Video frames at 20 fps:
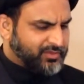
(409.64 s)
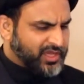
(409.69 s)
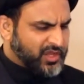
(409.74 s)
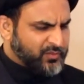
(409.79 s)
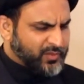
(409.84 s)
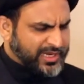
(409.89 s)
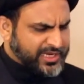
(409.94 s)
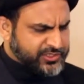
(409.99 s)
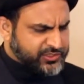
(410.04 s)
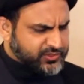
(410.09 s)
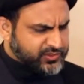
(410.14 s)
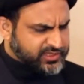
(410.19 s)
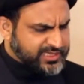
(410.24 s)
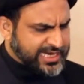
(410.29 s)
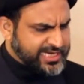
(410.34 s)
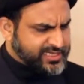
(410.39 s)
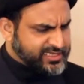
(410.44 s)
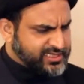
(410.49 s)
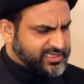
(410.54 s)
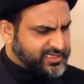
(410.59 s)
When a
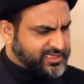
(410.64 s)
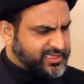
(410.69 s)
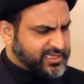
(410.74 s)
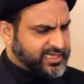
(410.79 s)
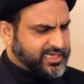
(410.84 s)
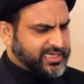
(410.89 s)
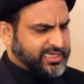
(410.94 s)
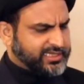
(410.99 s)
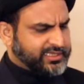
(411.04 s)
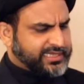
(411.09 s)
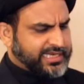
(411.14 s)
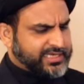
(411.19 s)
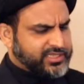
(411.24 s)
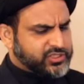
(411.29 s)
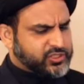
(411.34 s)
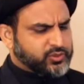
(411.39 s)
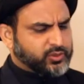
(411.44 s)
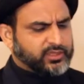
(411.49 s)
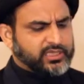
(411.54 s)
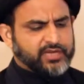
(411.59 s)
society gets
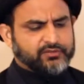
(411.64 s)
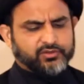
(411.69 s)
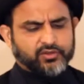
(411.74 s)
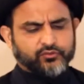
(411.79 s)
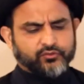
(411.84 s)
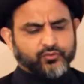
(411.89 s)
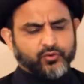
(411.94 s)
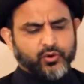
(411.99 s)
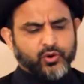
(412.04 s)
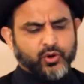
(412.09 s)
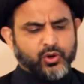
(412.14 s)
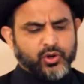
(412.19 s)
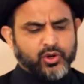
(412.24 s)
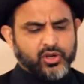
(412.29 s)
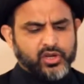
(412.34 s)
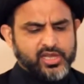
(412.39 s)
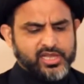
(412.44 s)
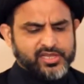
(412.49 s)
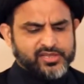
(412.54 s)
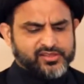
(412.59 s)
to level
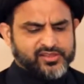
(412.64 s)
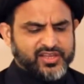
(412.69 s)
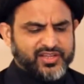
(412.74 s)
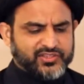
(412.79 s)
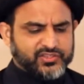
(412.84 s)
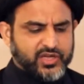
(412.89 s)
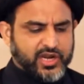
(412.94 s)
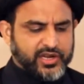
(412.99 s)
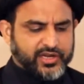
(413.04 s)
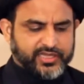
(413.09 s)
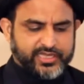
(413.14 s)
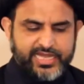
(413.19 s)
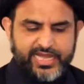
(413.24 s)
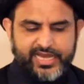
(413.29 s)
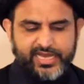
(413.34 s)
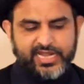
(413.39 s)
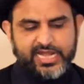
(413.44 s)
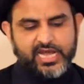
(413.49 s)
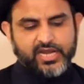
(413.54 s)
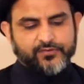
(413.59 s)
4, things are
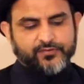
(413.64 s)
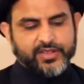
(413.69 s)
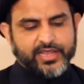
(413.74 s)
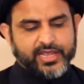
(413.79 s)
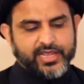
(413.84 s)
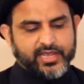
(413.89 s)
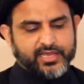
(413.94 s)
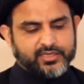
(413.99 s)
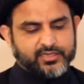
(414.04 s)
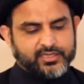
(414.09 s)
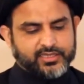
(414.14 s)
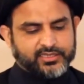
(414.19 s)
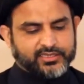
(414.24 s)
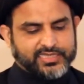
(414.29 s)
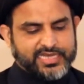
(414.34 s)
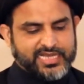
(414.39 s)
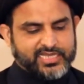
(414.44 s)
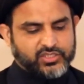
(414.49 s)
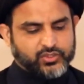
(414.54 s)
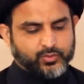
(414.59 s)
getting out of hand.
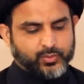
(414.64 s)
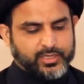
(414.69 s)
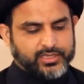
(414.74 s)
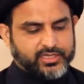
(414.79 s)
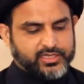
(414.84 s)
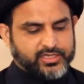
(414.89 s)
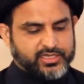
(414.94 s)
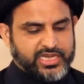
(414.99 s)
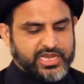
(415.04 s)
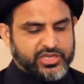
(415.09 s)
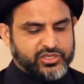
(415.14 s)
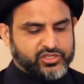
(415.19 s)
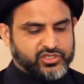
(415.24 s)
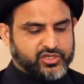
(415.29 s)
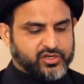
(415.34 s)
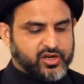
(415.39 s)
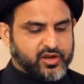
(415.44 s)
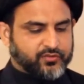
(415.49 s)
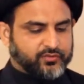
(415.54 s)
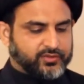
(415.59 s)
That's when the
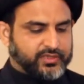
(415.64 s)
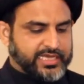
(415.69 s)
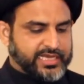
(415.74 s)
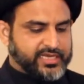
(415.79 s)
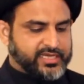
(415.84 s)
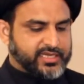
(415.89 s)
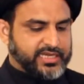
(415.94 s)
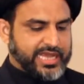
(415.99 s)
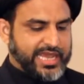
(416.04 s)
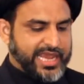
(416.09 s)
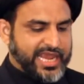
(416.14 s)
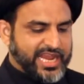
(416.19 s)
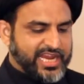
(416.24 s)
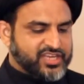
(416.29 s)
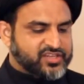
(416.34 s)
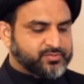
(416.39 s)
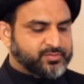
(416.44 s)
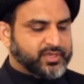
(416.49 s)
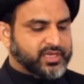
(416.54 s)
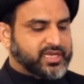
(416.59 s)
danger of letting
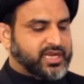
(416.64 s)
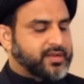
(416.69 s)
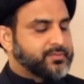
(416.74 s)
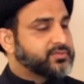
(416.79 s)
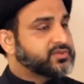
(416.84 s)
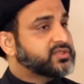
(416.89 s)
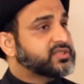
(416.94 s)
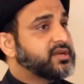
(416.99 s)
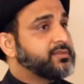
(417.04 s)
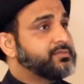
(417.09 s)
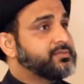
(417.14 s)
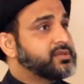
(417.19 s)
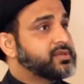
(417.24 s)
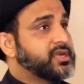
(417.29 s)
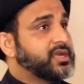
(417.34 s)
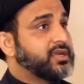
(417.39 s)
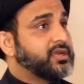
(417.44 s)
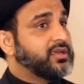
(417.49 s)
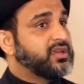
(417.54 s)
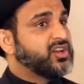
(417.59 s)
hate become
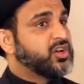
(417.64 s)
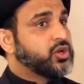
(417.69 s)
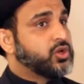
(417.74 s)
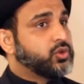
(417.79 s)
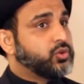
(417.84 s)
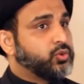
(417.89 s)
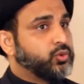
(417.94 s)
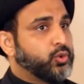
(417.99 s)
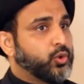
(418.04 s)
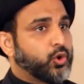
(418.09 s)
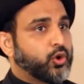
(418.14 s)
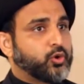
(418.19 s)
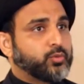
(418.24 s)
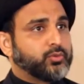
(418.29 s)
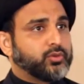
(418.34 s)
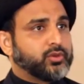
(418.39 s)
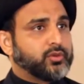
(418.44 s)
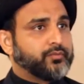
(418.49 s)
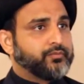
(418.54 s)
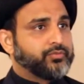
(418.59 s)
something
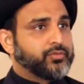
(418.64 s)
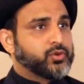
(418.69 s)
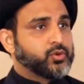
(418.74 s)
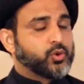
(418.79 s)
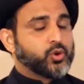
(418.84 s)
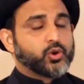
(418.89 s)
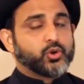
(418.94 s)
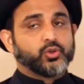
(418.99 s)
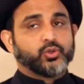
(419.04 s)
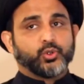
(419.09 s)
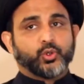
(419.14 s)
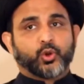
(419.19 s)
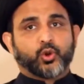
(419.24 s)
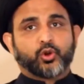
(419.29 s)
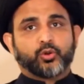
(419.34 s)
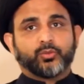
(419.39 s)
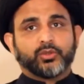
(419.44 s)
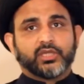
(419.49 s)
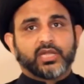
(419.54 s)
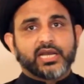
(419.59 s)
normal, or
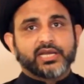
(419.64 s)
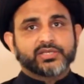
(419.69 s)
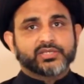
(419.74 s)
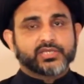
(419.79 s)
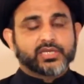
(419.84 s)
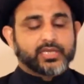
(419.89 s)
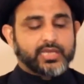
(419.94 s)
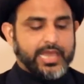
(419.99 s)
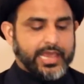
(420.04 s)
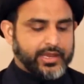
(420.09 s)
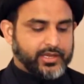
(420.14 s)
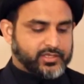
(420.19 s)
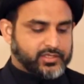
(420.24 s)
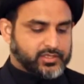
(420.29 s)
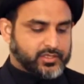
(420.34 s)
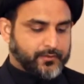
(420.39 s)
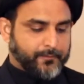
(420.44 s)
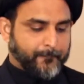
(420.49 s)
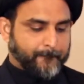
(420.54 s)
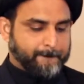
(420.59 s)
normalizing
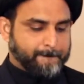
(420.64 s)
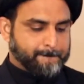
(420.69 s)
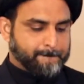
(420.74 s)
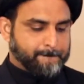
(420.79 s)
hate.